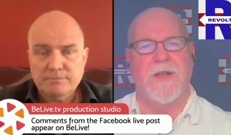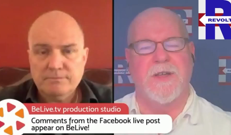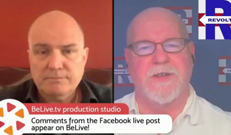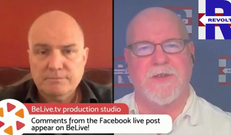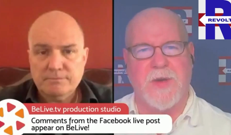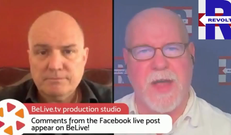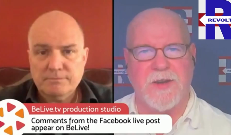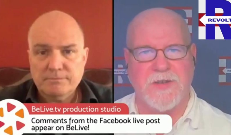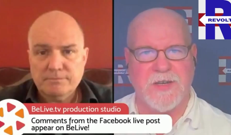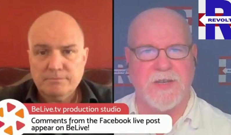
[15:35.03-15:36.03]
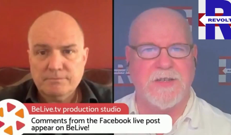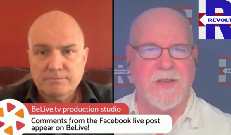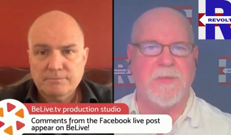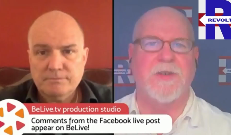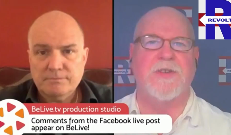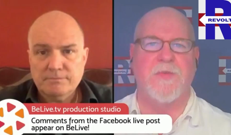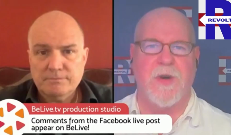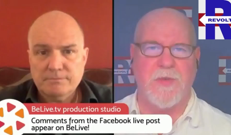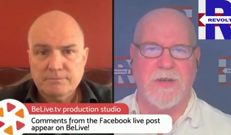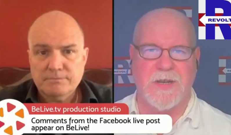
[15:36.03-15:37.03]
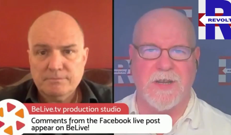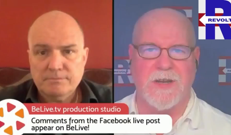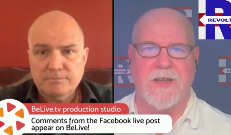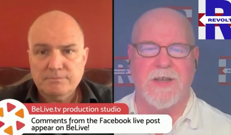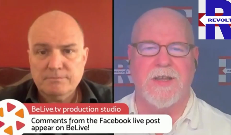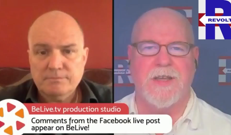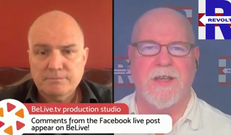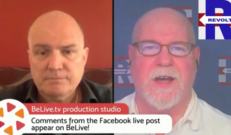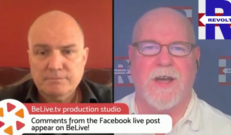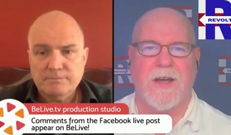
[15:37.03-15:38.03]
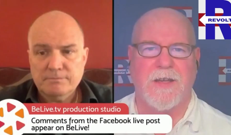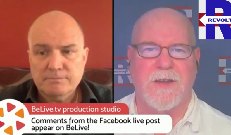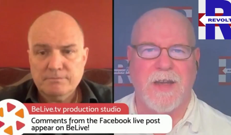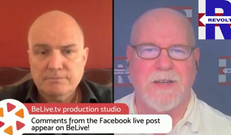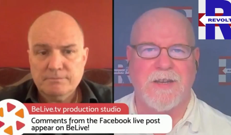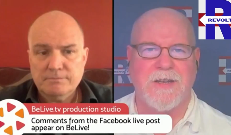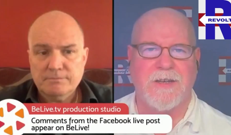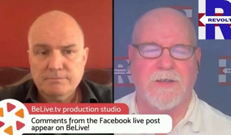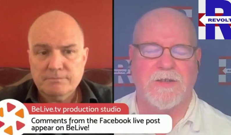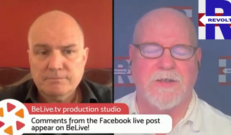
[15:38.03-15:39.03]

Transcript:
Speaker 1: strategy similar to what we did in 19. 19-